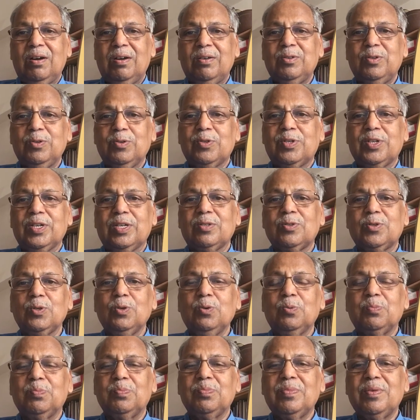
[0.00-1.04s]
using
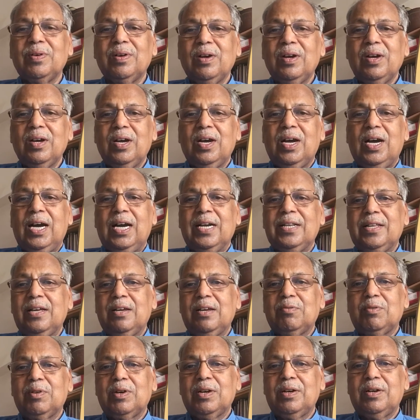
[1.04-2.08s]
Zoom, and there
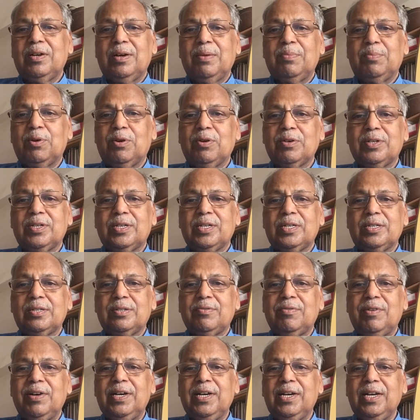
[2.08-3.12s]
were about
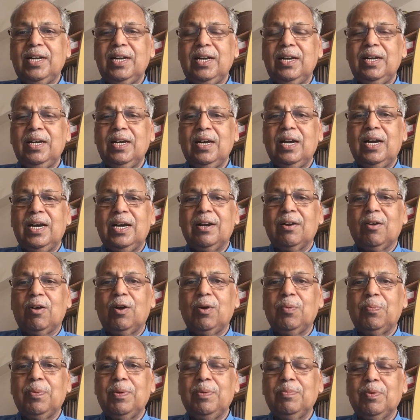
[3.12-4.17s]
20 and
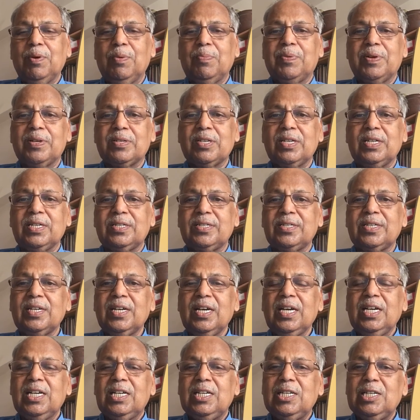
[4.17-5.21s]
odd people present.
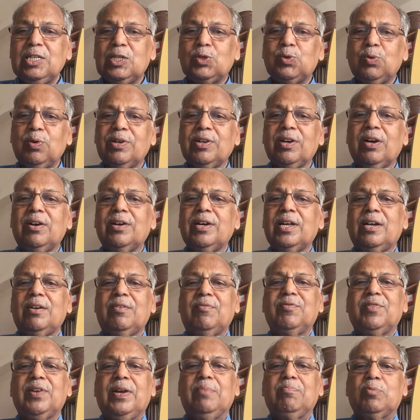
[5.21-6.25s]
Each one got
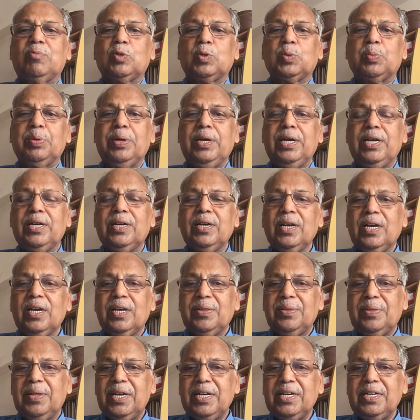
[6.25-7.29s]
enough time to speak.
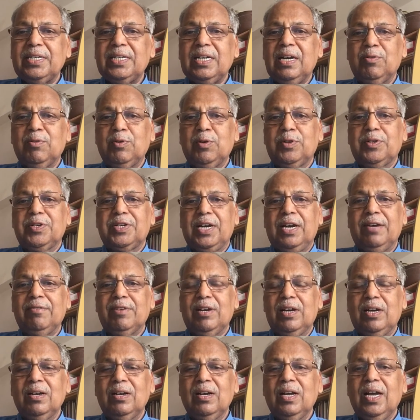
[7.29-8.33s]
They didn't have to
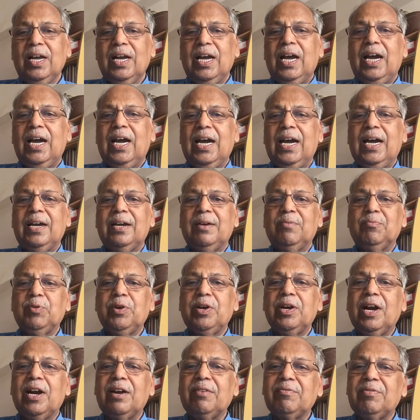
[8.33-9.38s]
travel, and we
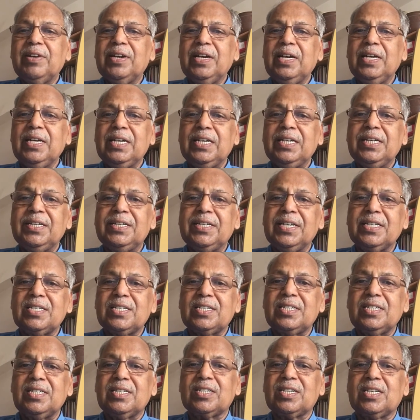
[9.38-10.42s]
had very intense
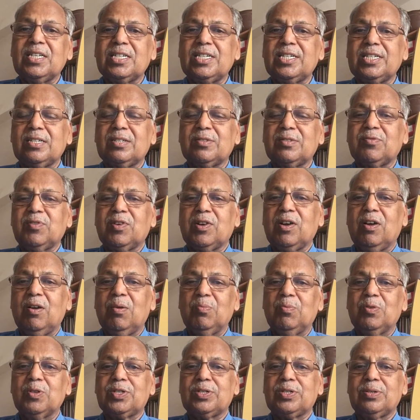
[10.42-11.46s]
discussions for
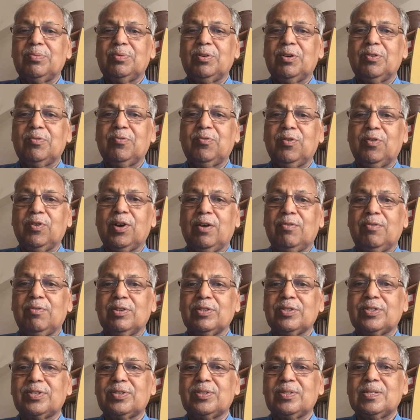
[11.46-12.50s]
almost about 4
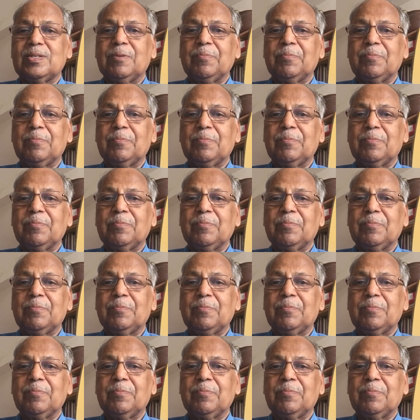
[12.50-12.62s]
hours.